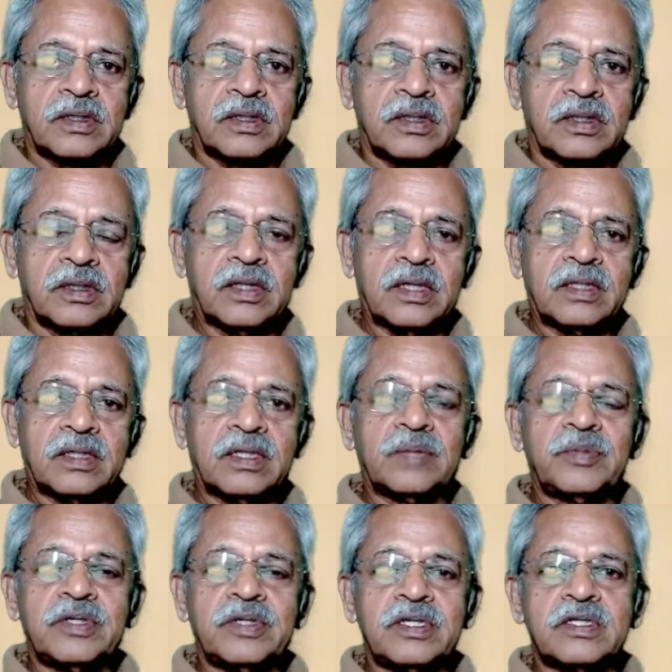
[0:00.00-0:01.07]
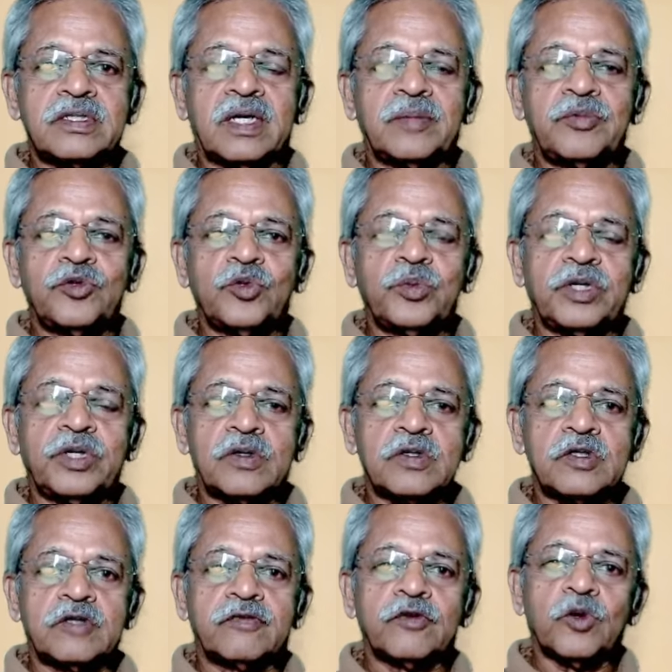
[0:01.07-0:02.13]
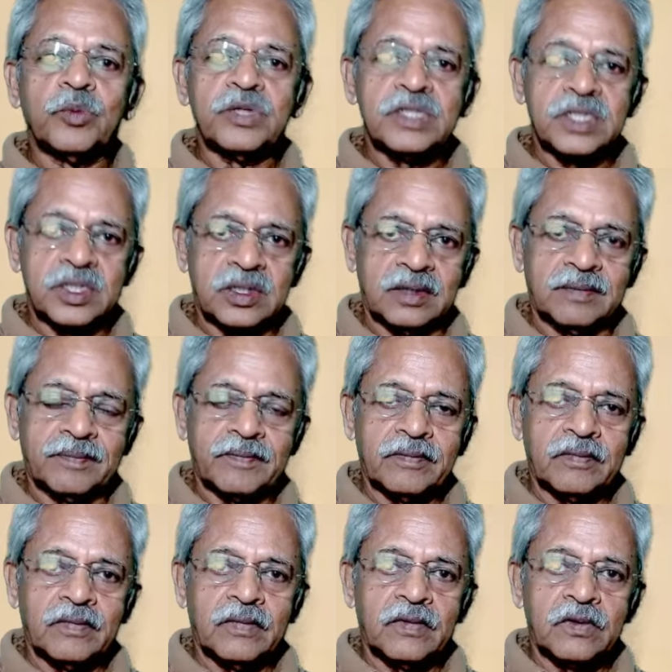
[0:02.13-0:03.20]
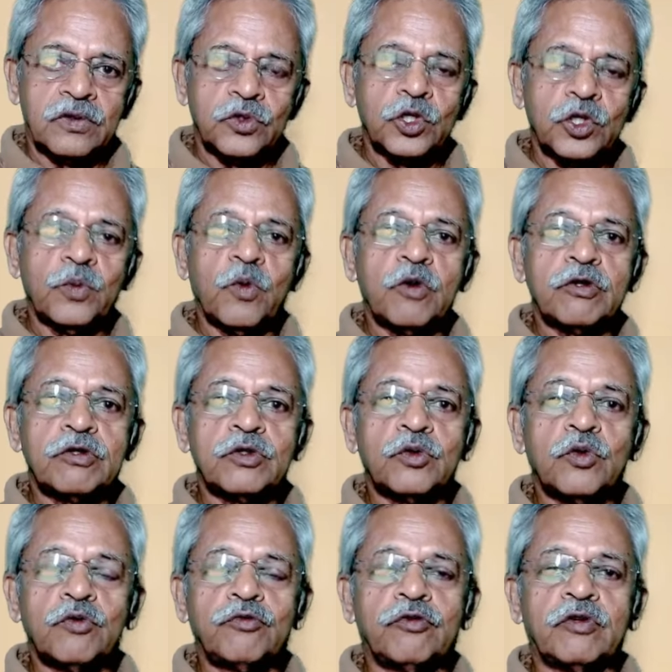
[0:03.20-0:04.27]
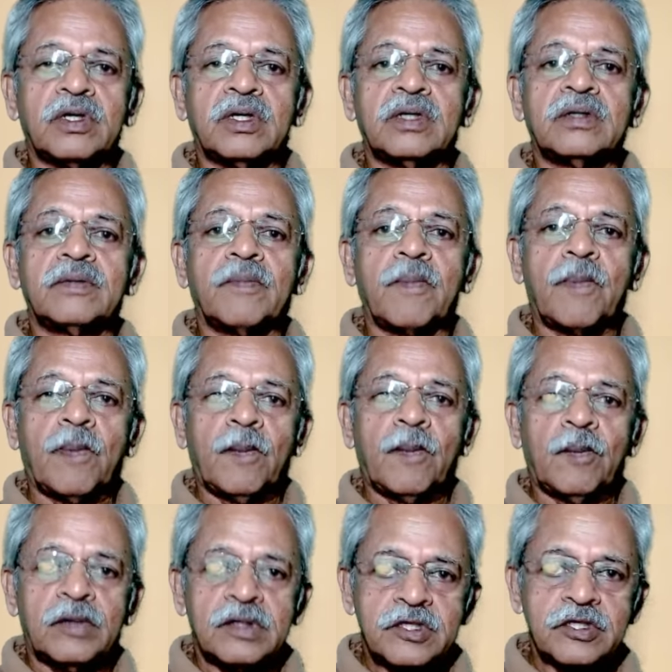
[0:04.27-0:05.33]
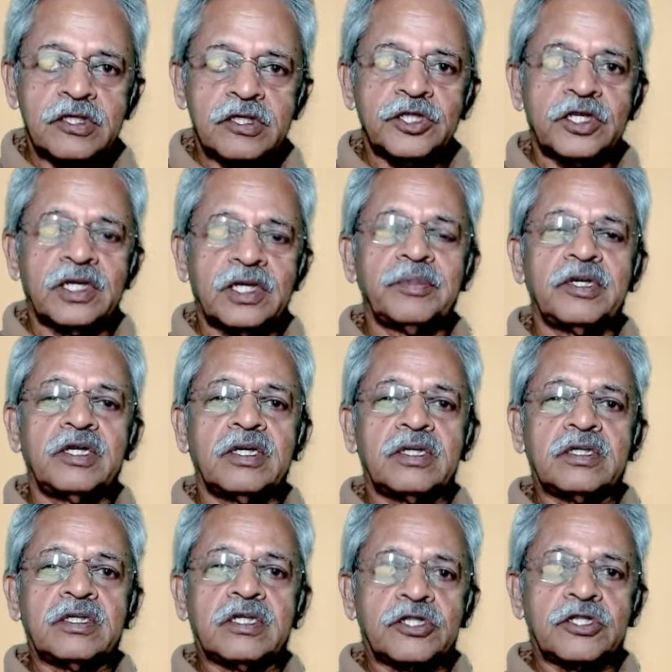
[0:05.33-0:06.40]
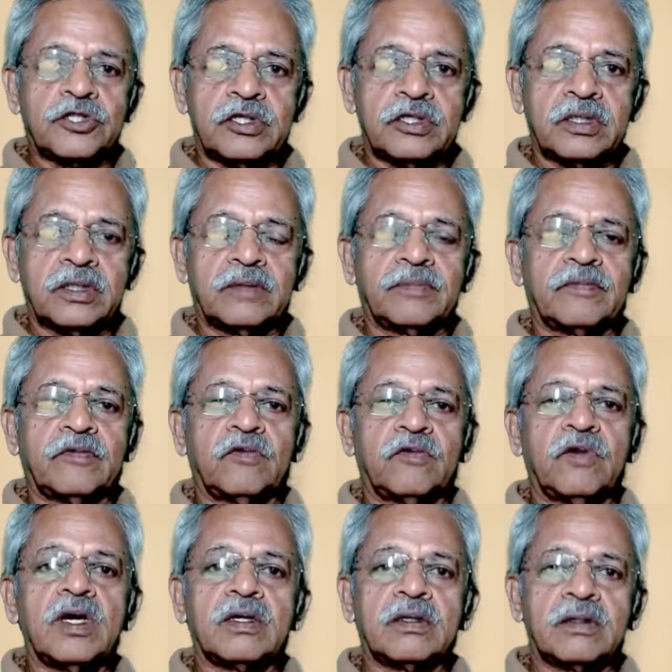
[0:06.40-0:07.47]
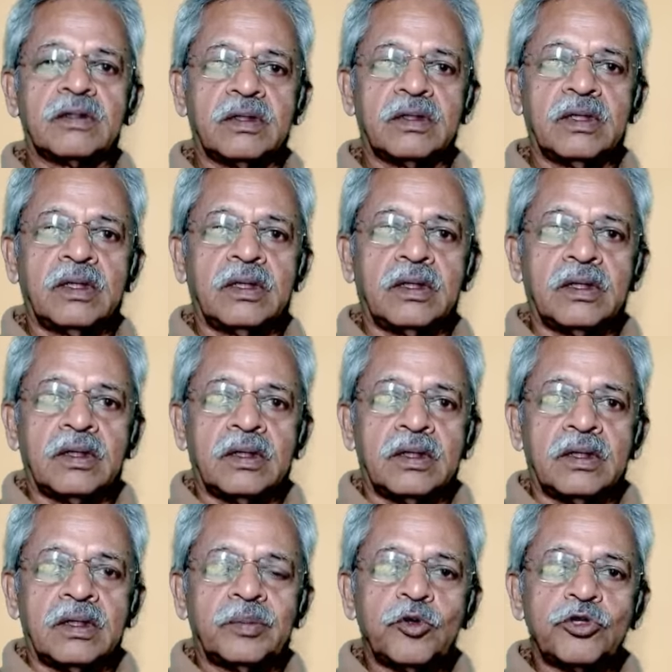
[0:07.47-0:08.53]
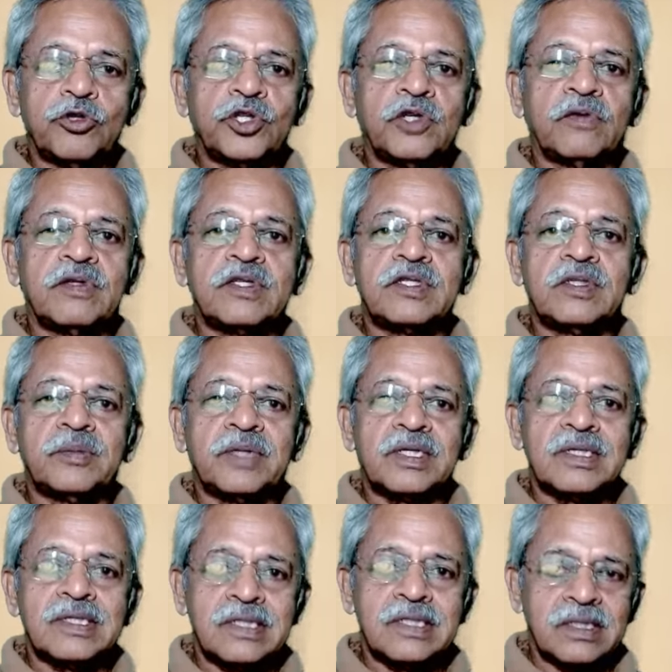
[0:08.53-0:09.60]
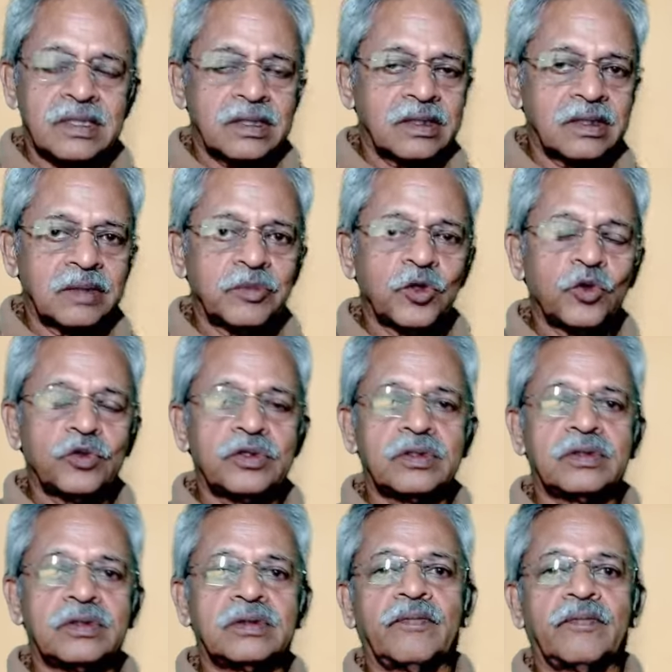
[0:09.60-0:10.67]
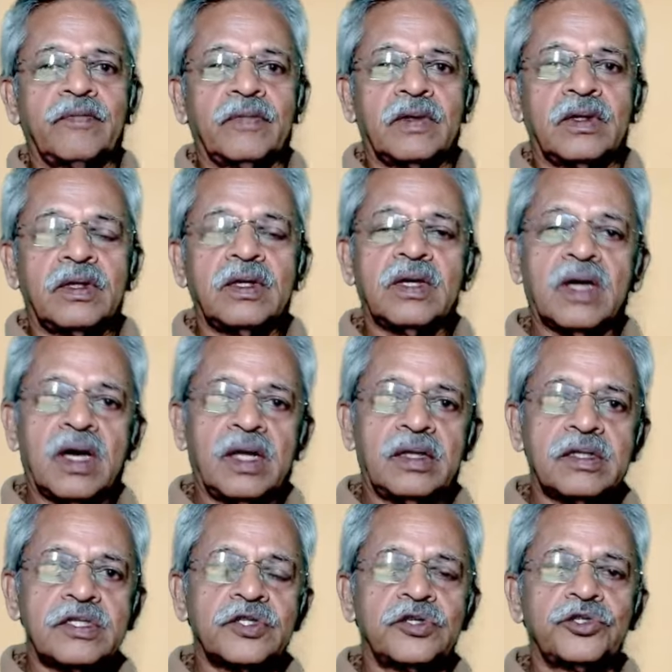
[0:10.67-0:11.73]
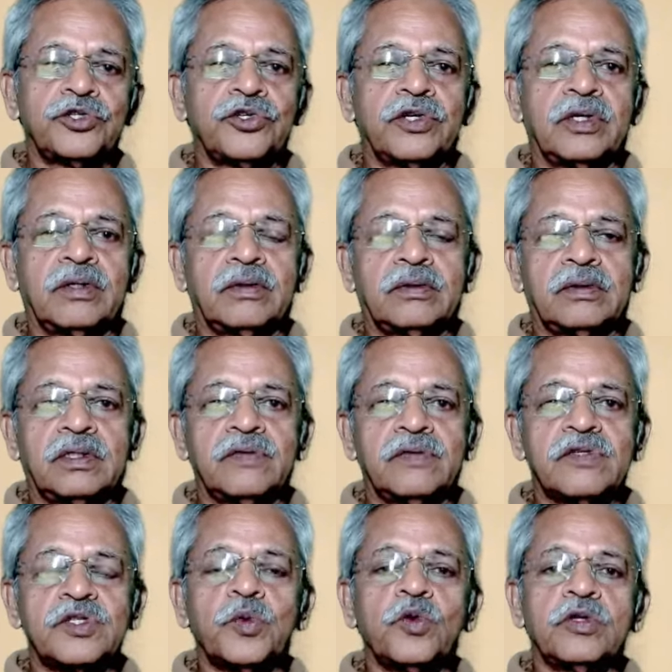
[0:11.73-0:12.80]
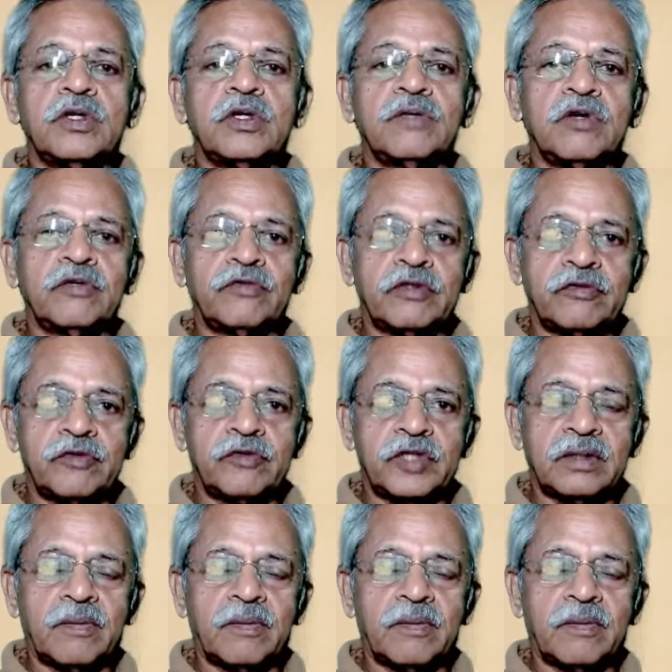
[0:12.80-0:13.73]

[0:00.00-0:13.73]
That diabetes is type 2 because of obesity. So he wanted to go for a surgery, a bariatric surgery, where a portion of the stomach is removed. He had this surgery. He was more than 150.